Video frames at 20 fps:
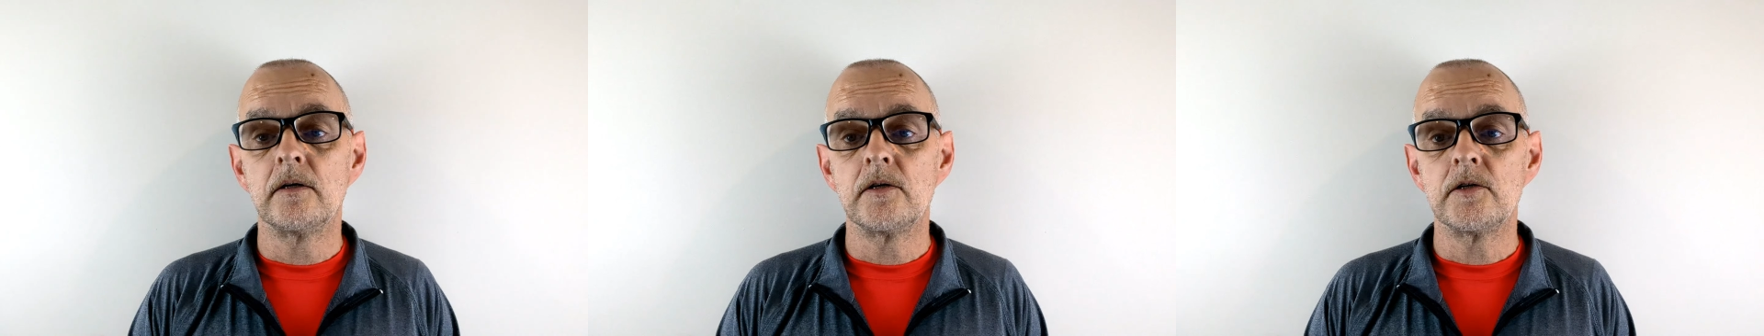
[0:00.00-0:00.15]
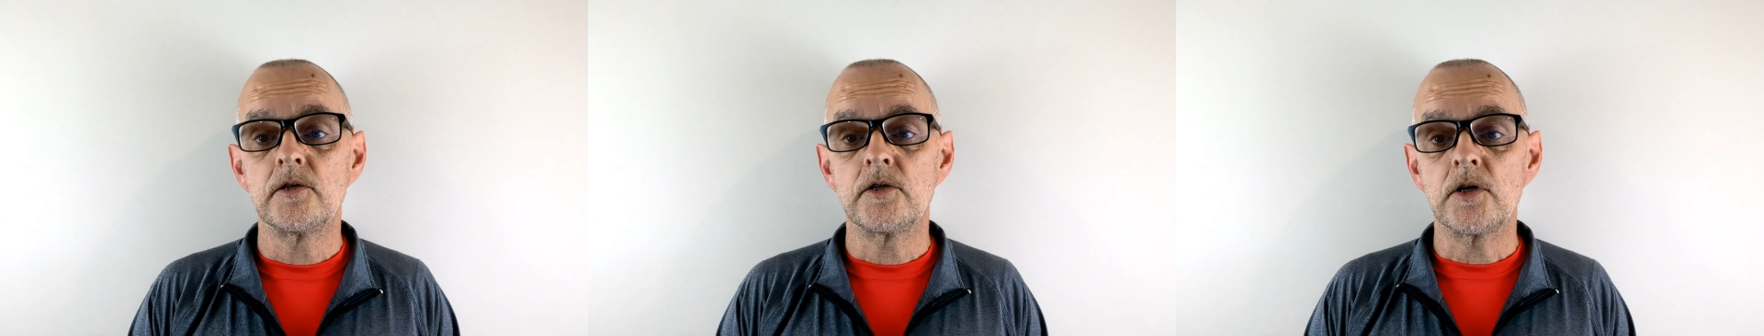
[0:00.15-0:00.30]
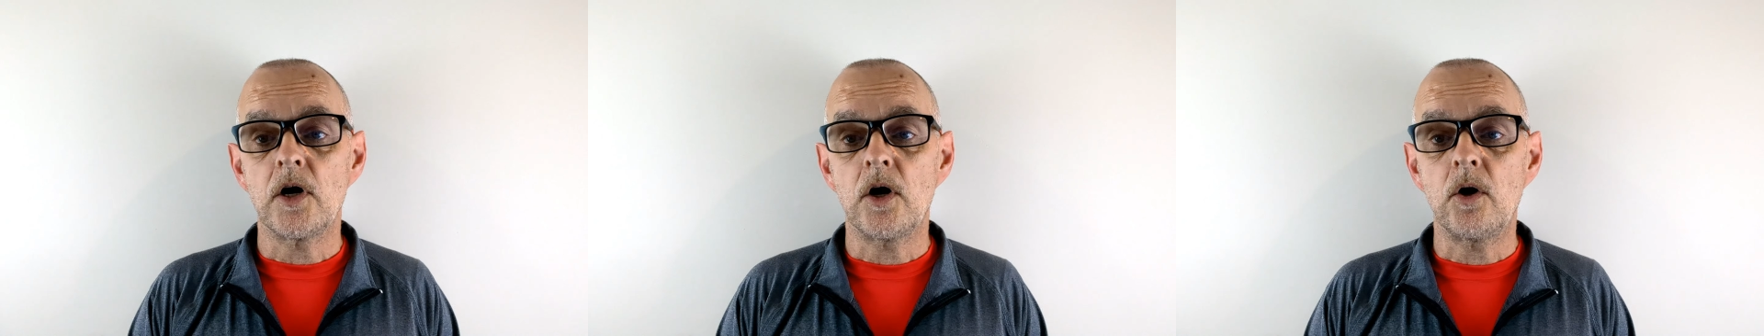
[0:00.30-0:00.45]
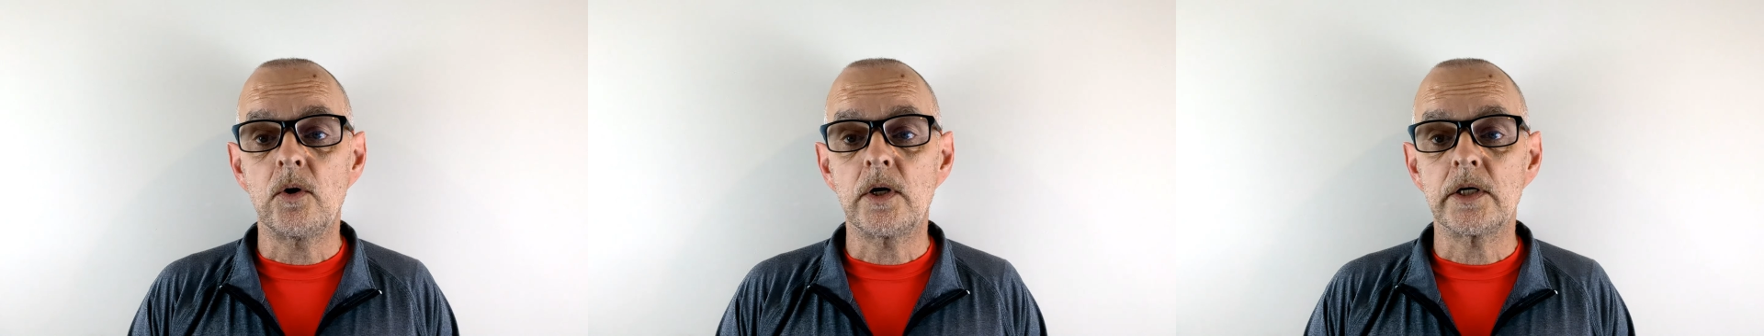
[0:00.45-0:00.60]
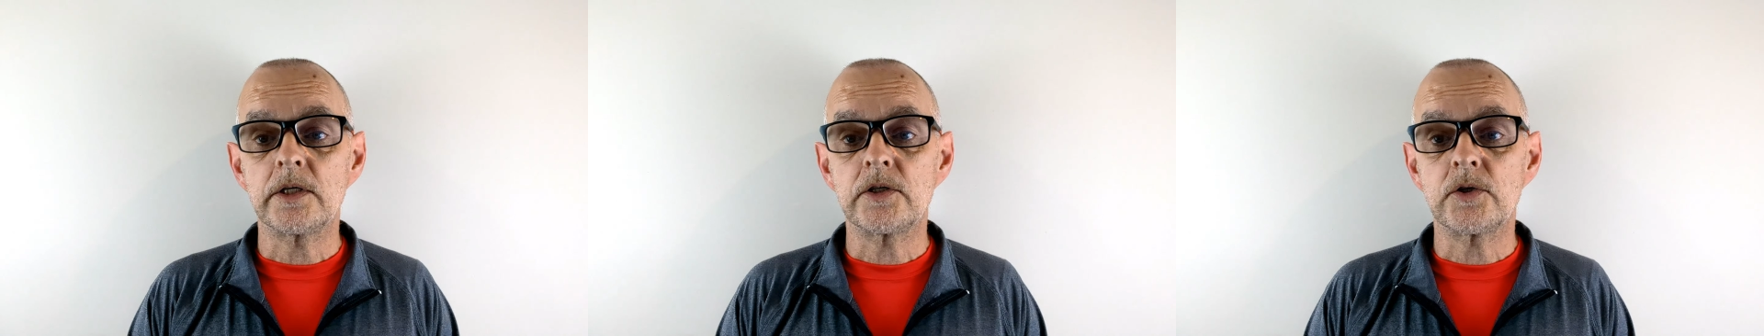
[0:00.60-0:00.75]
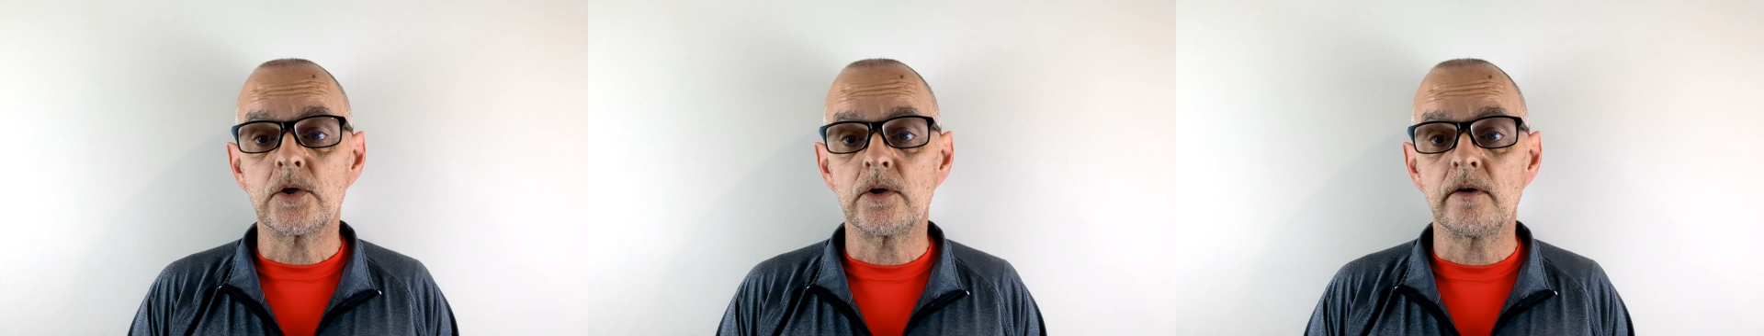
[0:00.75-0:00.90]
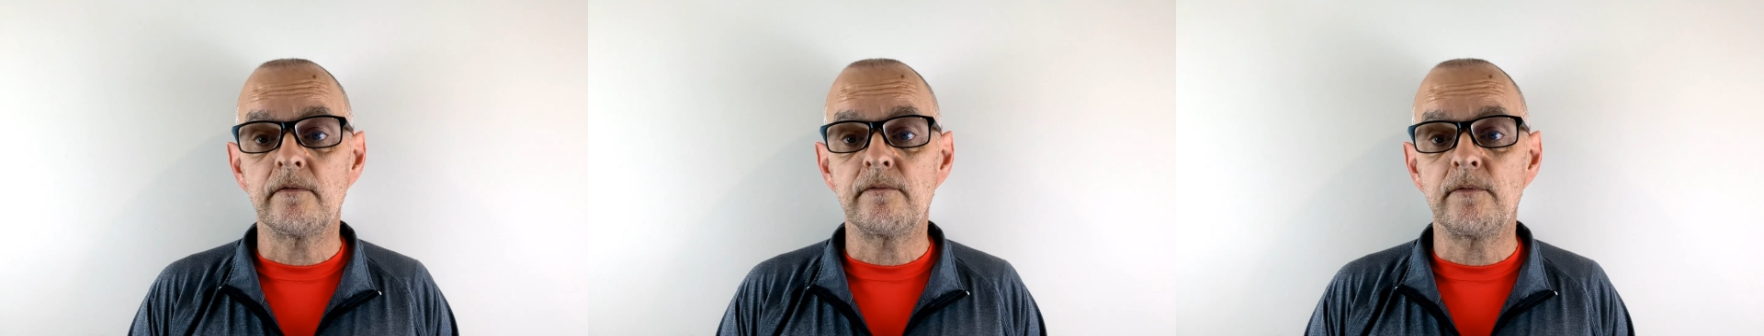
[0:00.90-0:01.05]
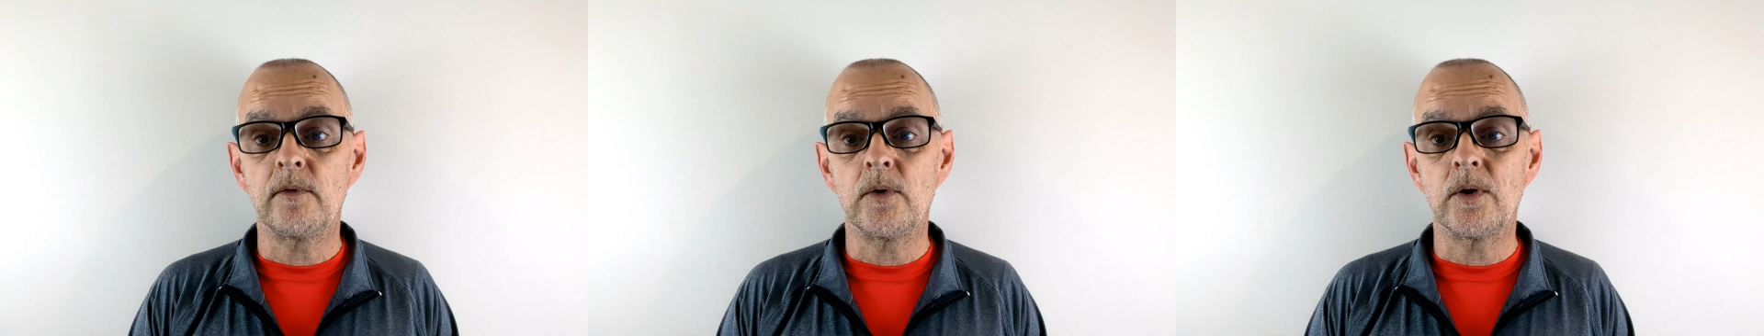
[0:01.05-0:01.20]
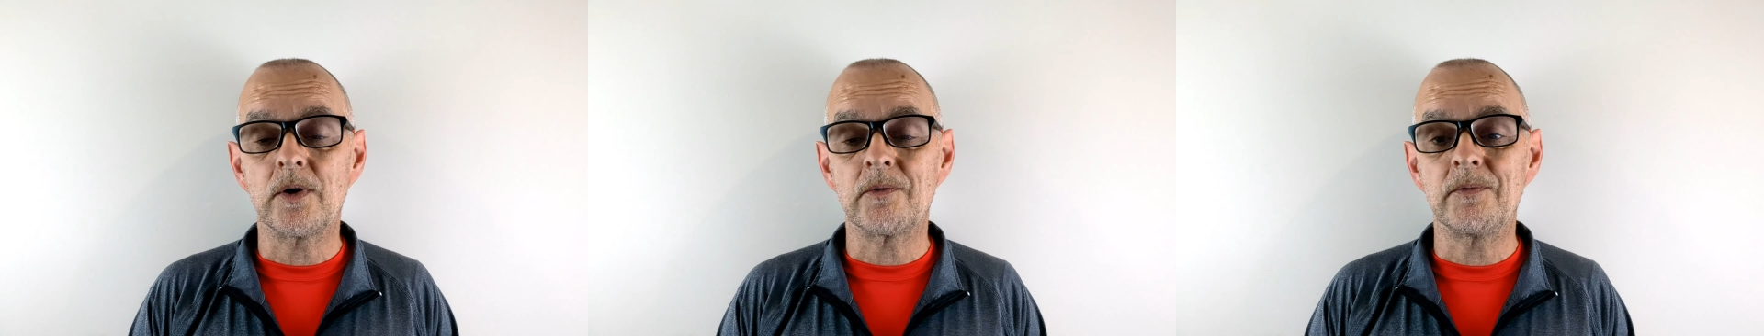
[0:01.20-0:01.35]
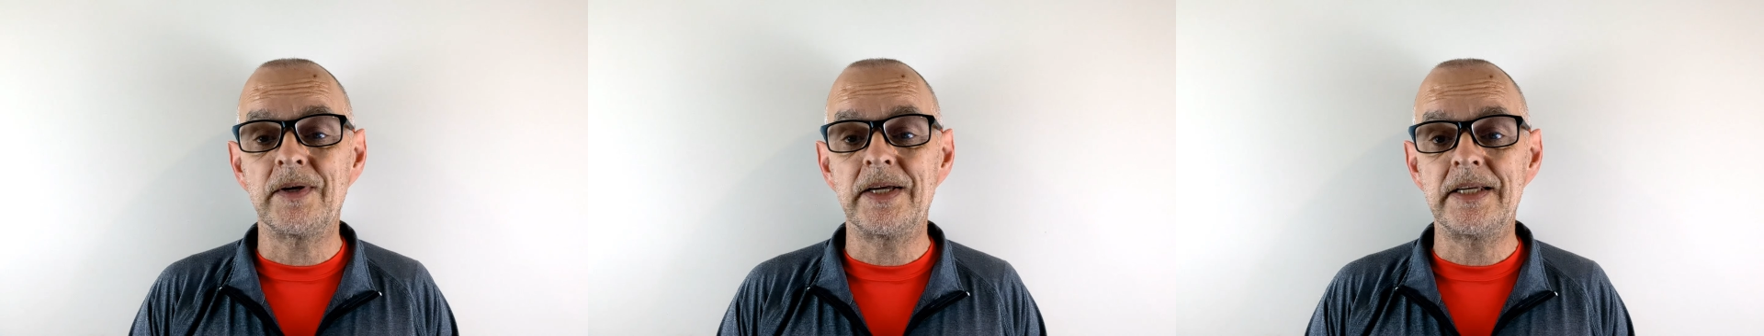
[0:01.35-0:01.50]
The Hoka Torrent 4
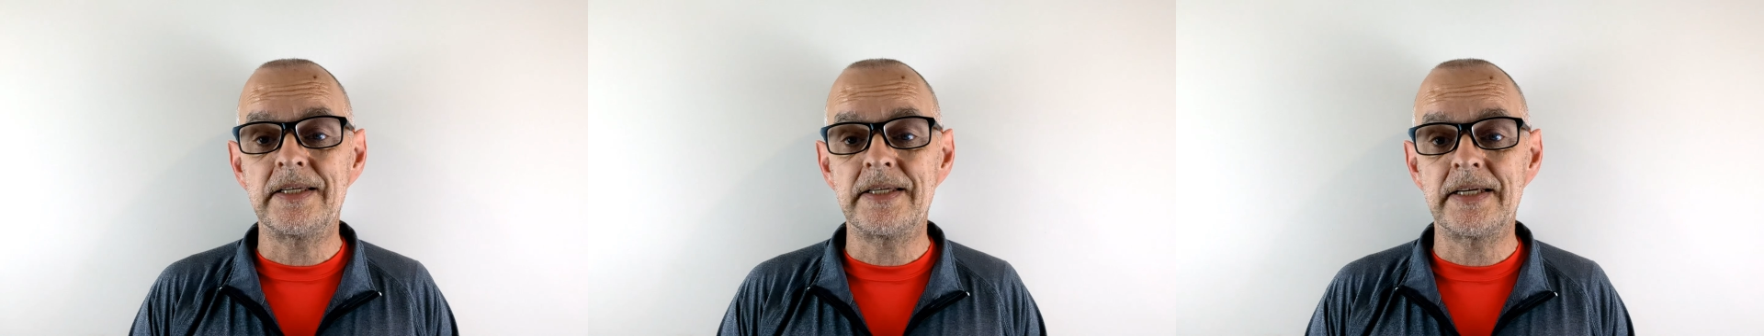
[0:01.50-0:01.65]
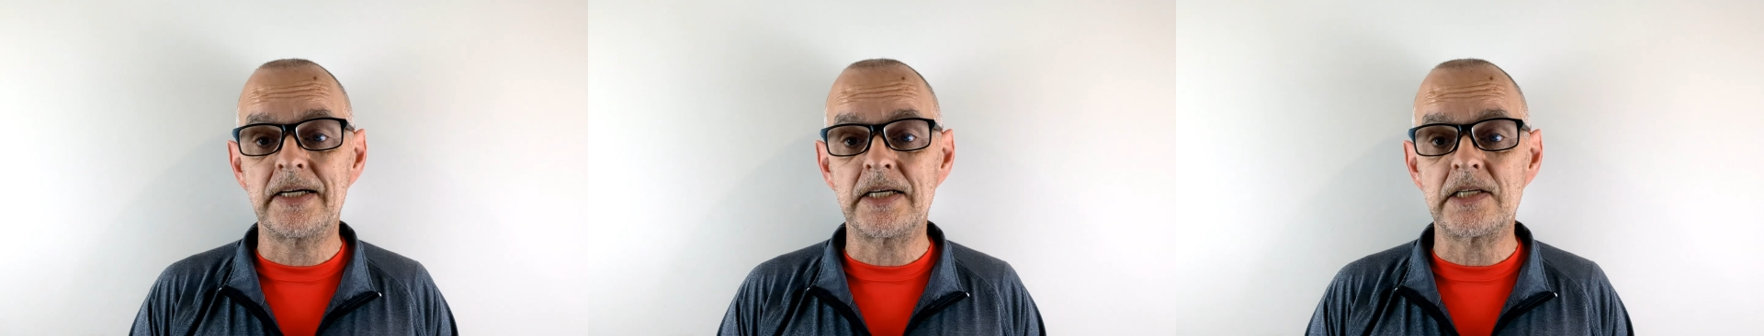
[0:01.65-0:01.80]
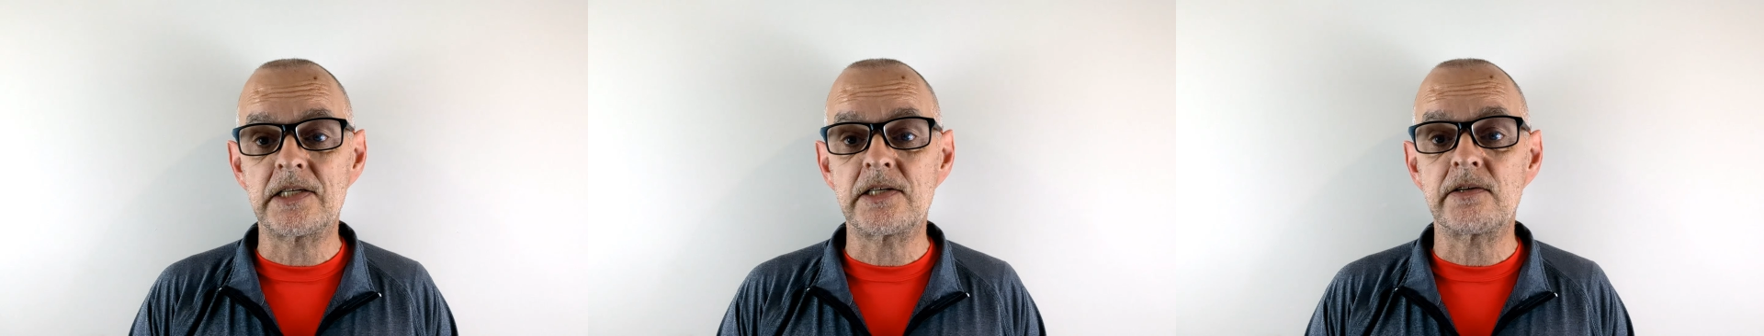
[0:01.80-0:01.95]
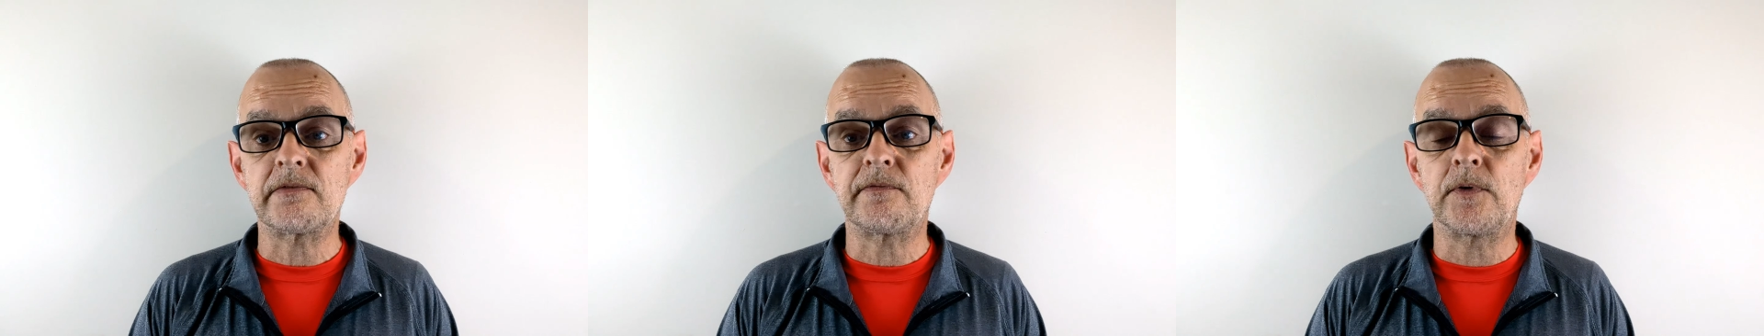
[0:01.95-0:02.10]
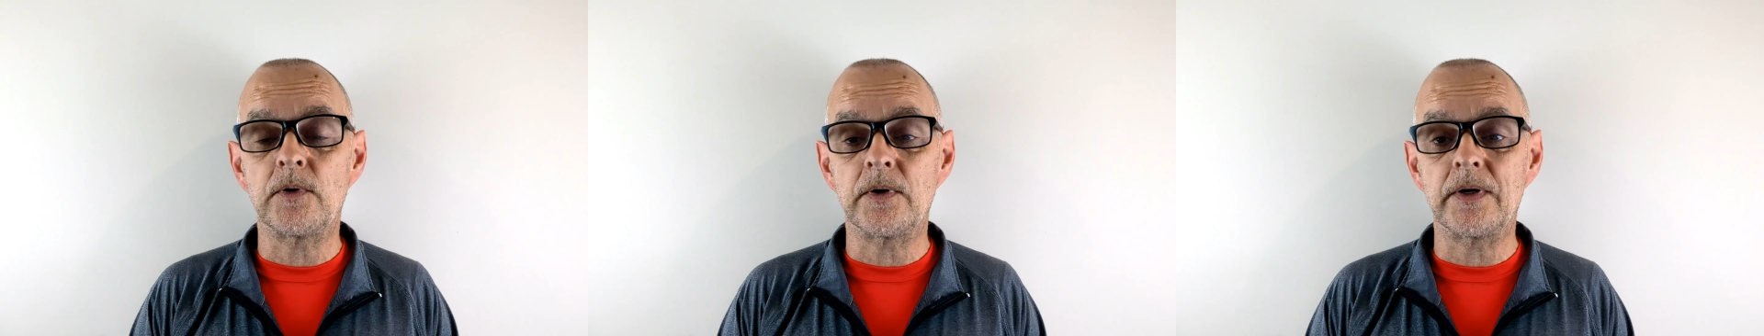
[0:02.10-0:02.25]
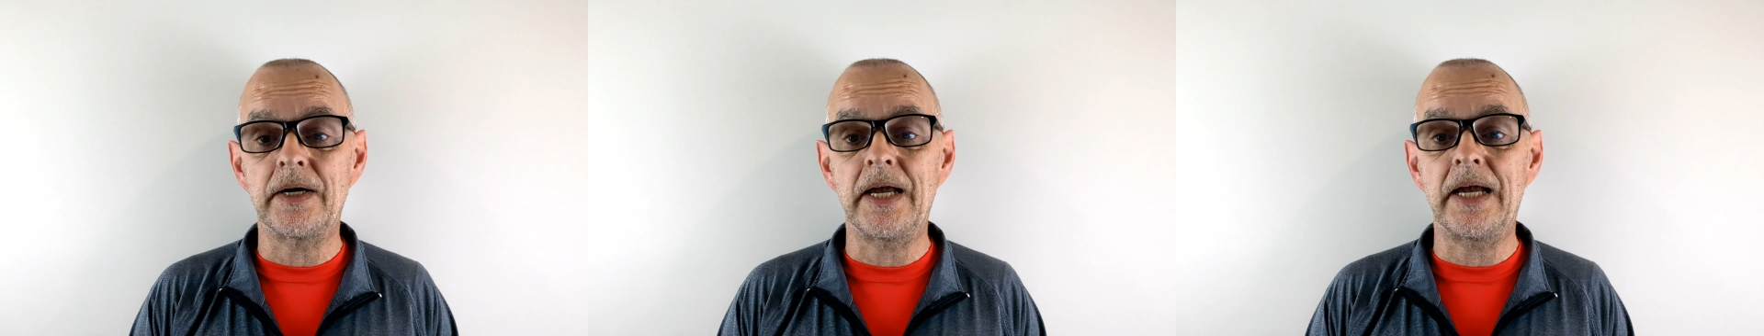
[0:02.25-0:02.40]
retails for